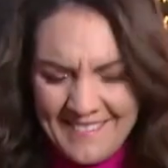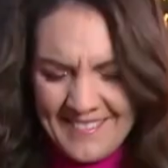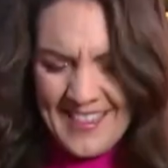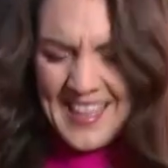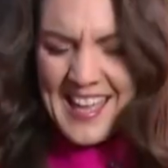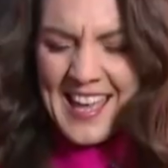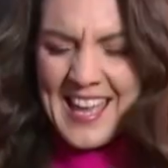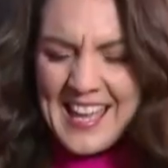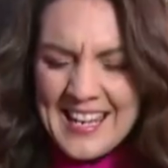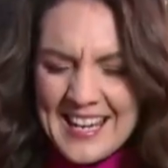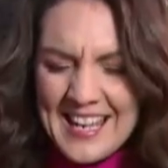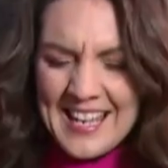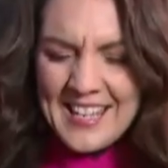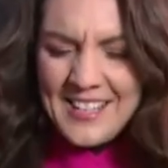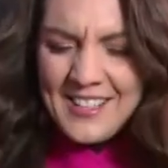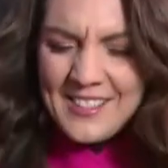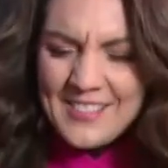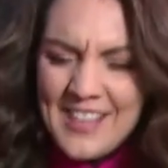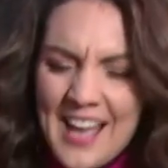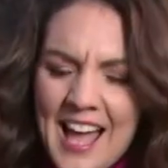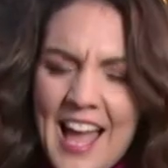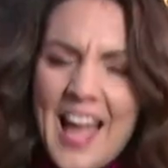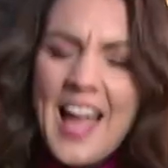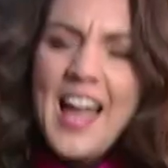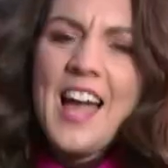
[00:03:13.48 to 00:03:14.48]
is. We
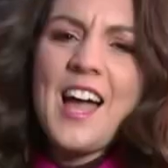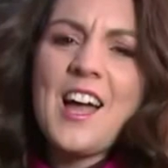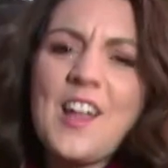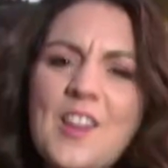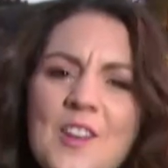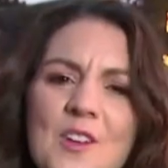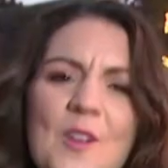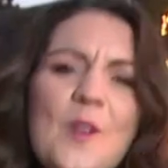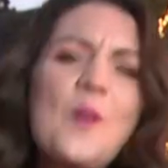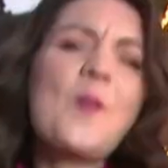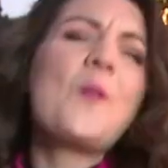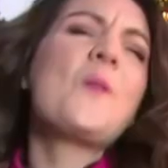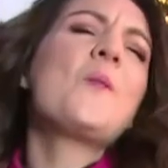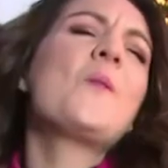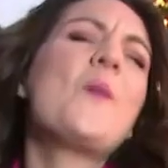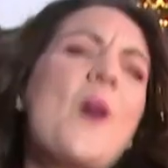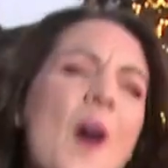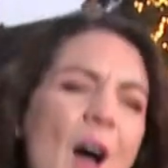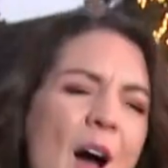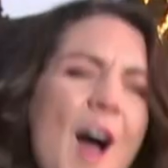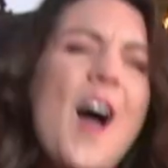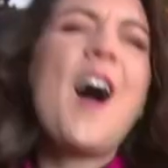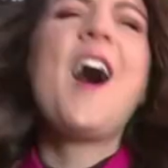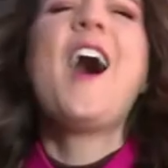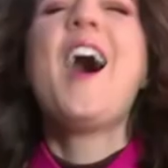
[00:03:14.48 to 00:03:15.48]
knew already.
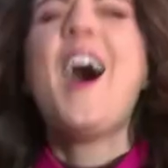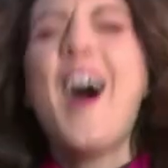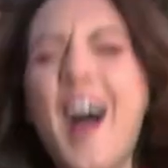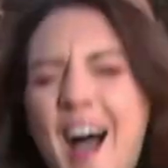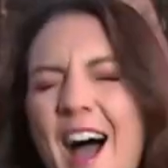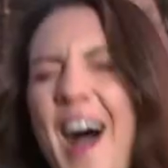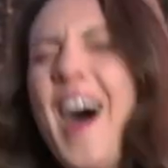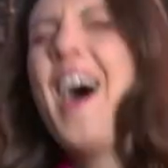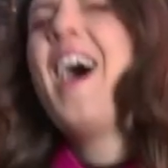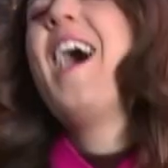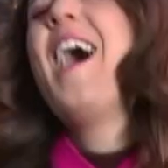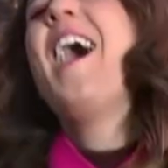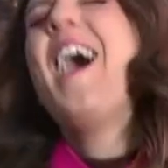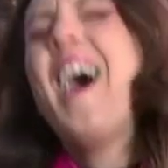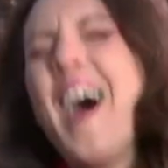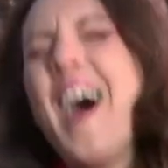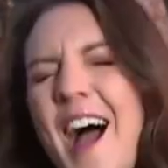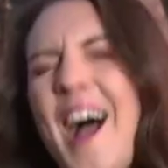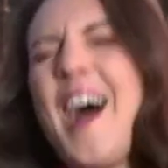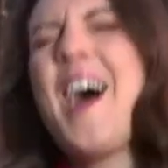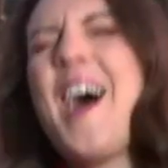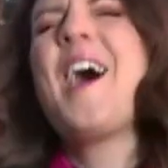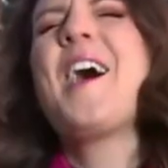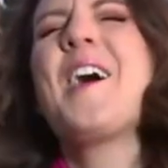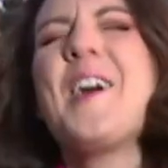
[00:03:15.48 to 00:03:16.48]
She's
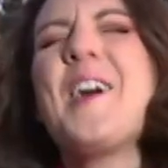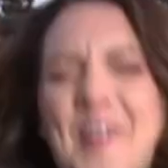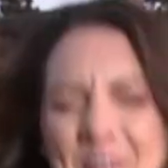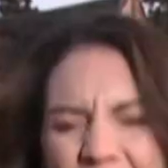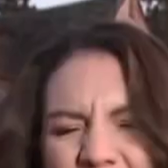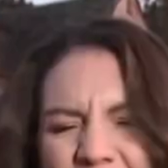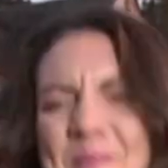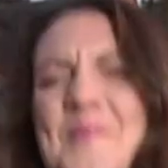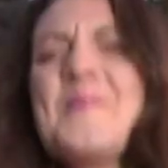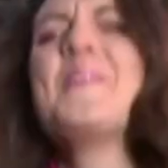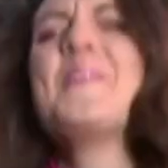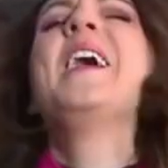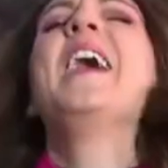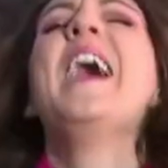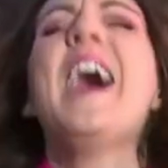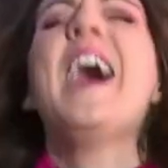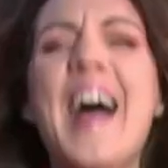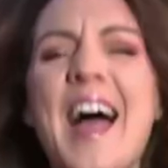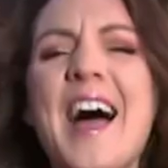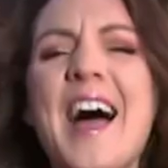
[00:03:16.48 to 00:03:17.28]
going to be air guitaring in a